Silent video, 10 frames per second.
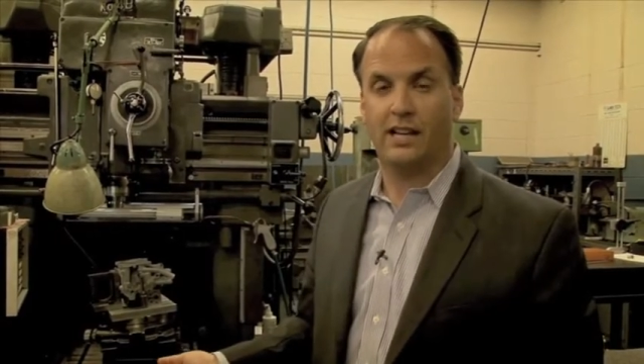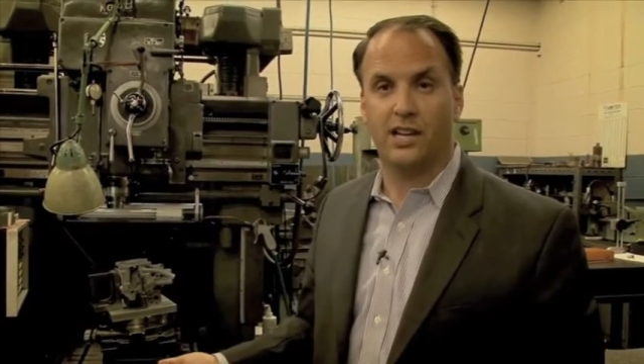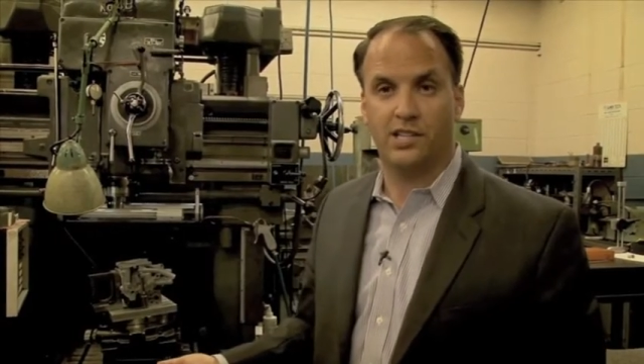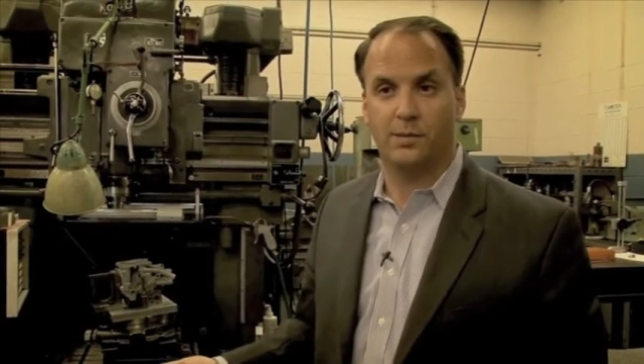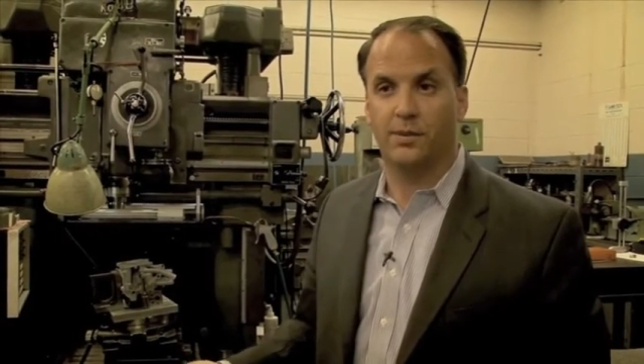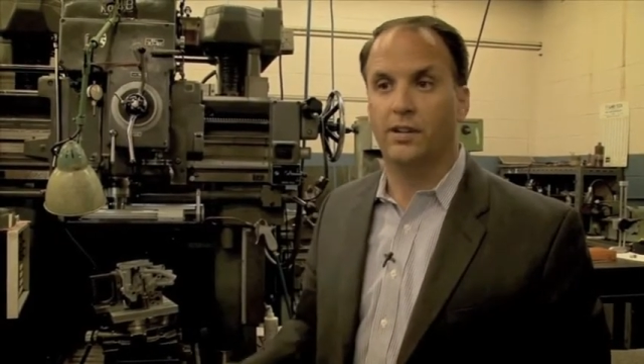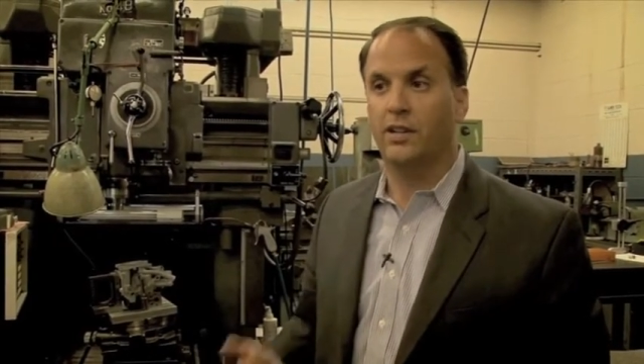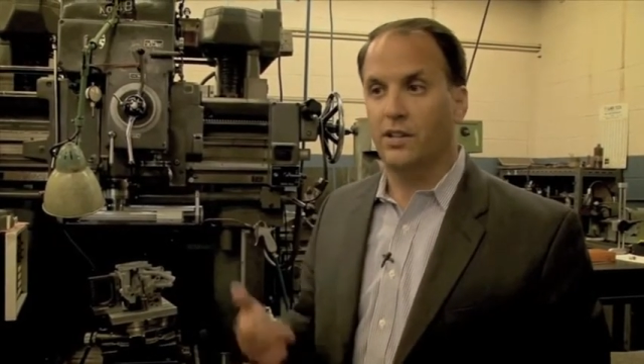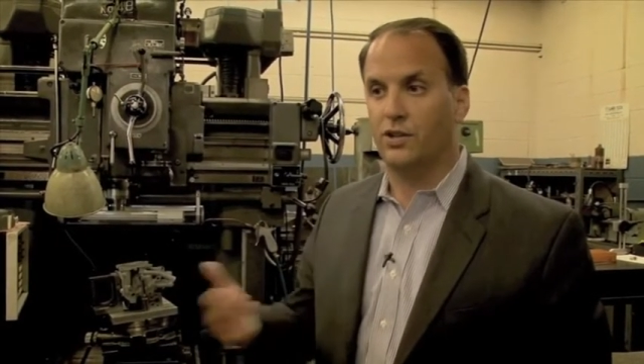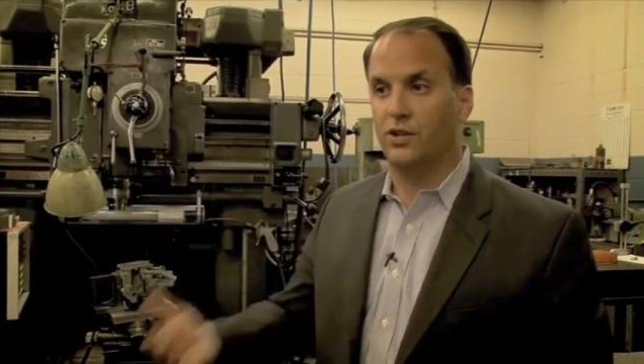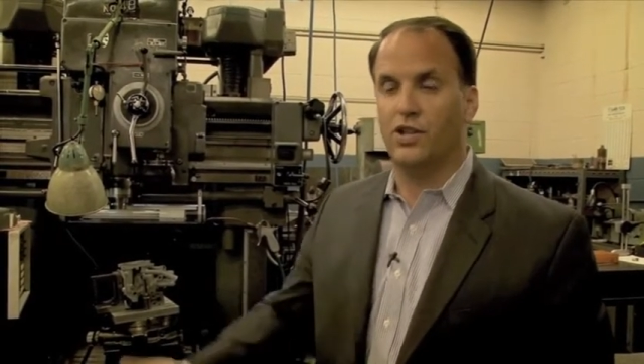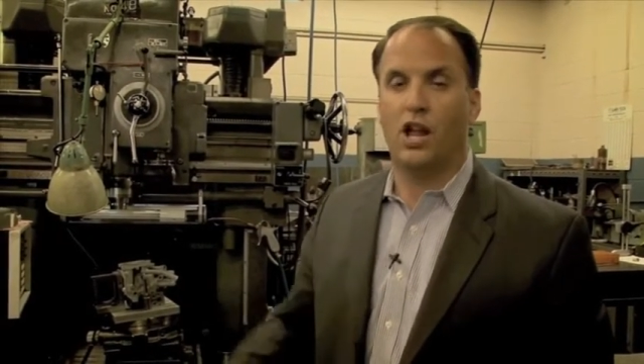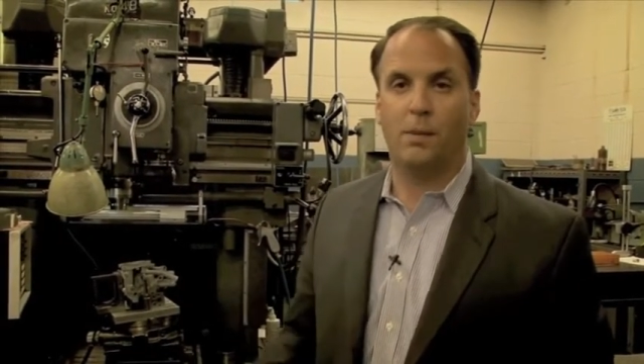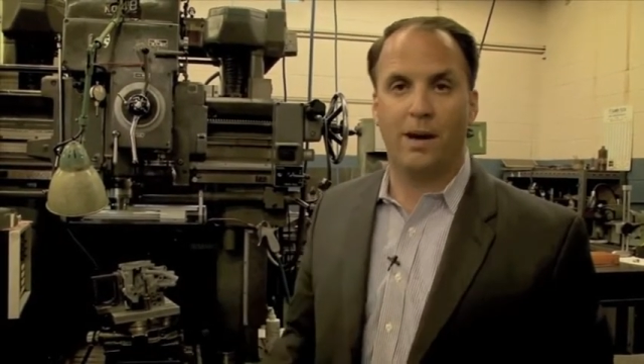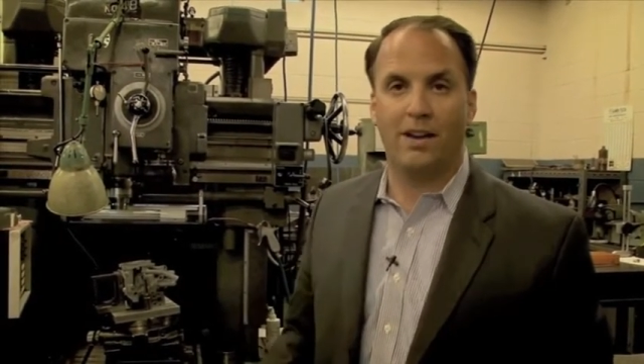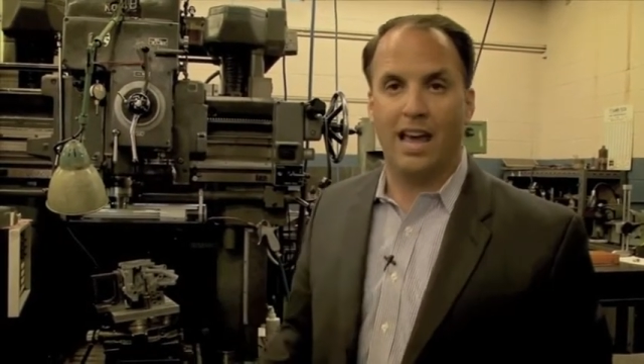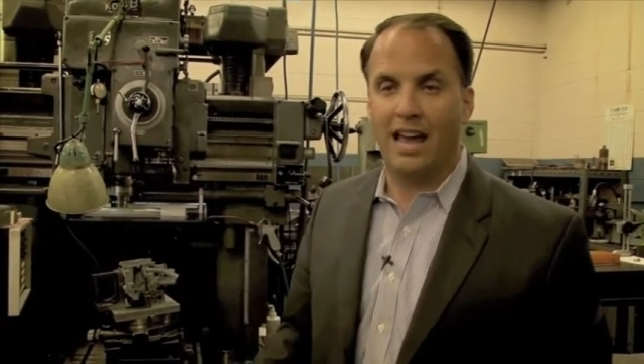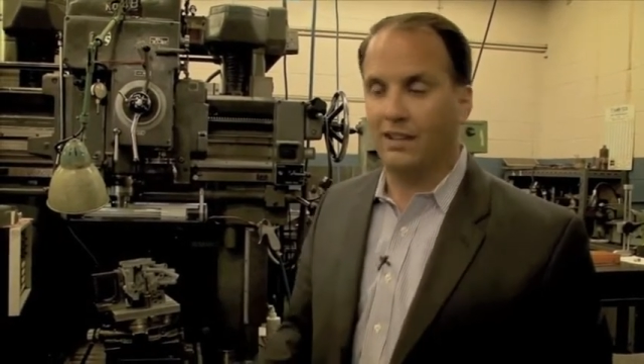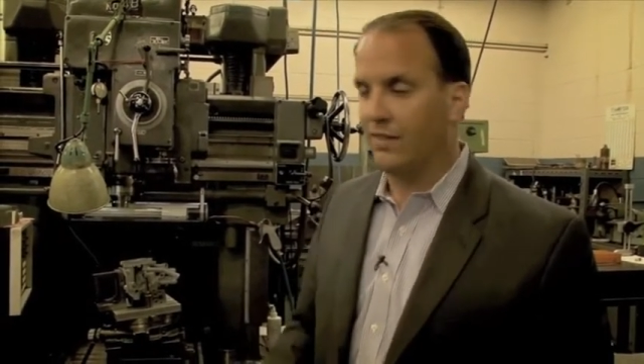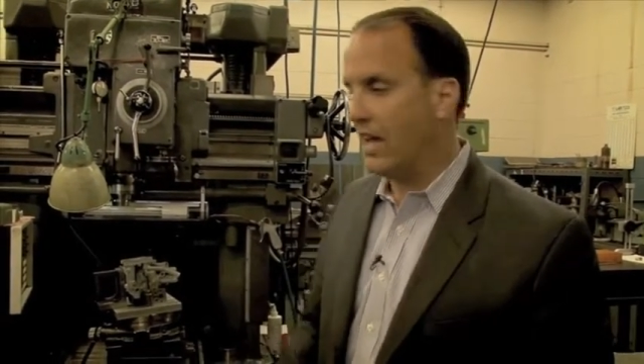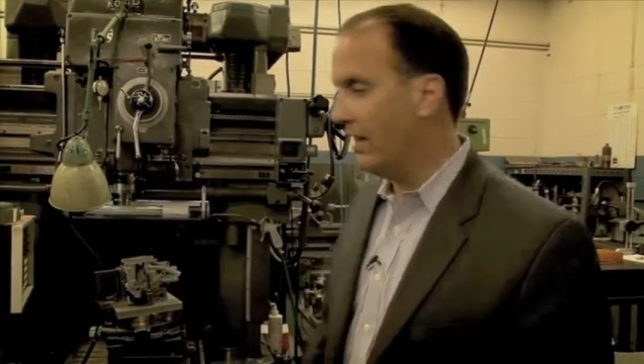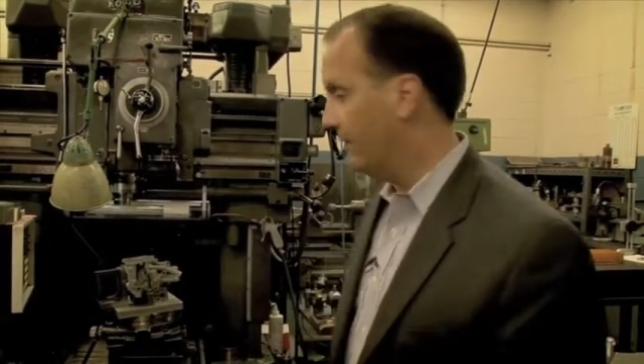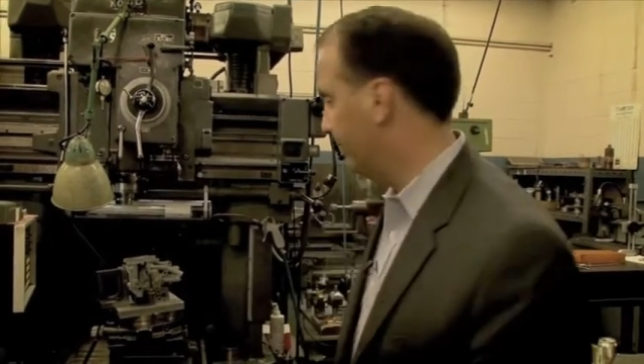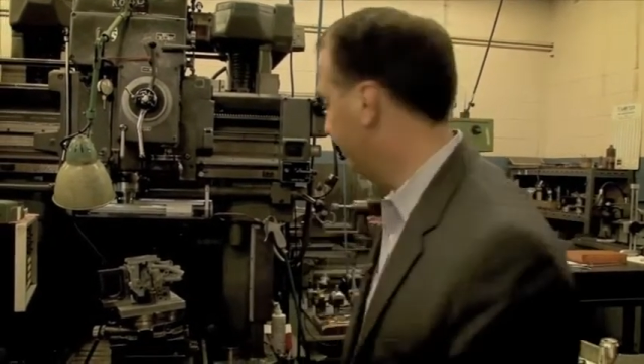customer. So it's all about adding value.